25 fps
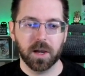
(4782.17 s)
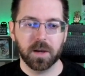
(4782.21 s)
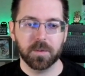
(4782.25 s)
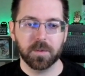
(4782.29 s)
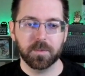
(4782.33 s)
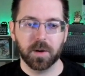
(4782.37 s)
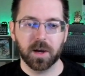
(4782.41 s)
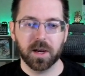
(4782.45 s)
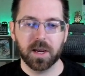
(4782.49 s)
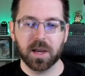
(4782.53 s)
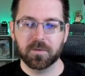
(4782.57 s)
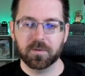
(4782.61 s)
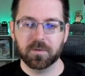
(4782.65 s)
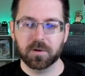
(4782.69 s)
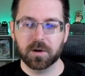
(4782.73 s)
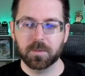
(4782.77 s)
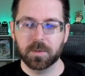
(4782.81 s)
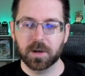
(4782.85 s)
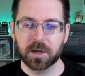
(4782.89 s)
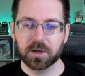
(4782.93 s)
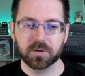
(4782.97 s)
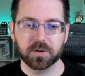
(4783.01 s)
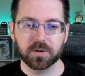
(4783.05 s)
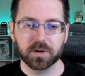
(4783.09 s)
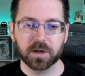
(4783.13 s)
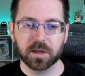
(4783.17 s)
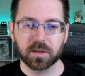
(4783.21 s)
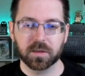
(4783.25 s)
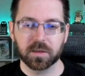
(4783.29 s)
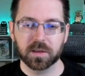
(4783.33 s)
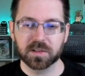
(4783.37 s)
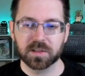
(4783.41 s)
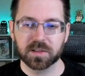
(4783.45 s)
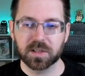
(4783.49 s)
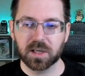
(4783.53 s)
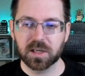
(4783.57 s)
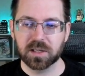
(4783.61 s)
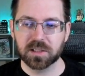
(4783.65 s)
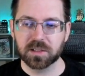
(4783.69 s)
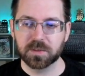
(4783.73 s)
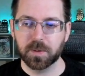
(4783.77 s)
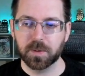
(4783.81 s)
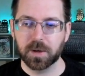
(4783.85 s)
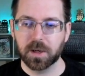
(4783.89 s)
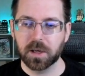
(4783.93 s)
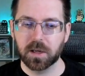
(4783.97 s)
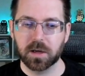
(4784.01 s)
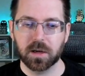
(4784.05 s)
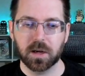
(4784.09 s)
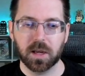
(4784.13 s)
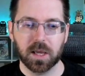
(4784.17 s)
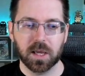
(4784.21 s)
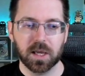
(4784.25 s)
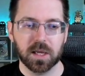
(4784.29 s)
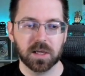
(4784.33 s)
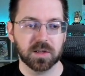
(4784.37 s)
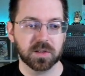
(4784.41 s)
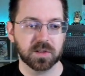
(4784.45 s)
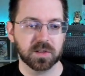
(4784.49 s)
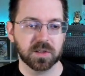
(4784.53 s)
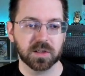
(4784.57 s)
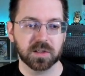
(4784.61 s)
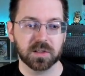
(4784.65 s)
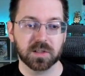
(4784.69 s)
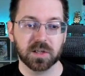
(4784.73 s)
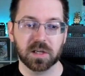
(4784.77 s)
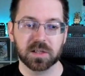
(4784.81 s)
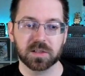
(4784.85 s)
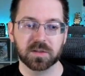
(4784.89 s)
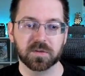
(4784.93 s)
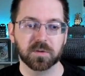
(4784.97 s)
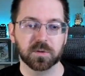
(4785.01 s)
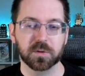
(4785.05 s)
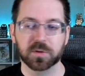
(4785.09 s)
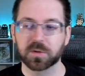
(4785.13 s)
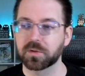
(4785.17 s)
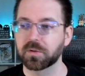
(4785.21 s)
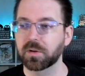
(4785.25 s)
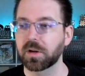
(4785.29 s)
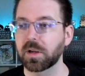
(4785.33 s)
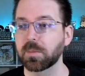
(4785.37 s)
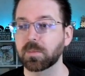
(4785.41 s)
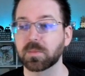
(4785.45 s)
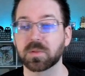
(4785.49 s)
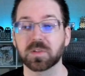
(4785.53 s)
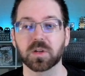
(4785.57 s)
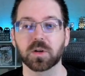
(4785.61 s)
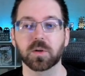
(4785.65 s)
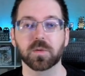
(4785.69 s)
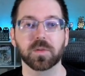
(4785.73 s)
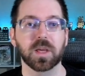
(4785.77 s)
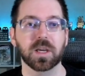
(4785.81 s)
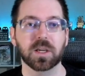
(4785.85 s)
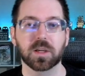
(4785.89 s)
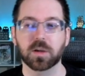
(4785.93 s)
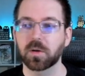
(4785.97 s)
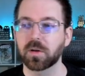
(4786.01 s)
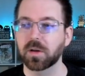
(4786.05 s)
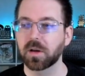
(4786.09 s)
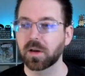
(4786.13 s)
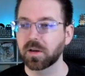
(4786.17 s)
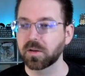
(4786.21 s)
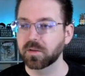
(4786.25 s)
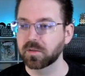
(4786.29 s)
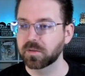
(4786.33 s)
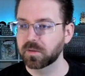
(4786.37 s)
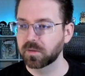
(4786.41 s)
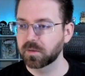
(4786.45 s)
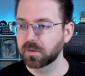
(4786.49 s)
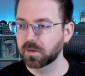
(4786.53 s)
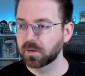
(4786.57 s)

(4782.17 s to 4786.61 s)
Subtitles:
every metric, this has been a successful stream. So thank you guys.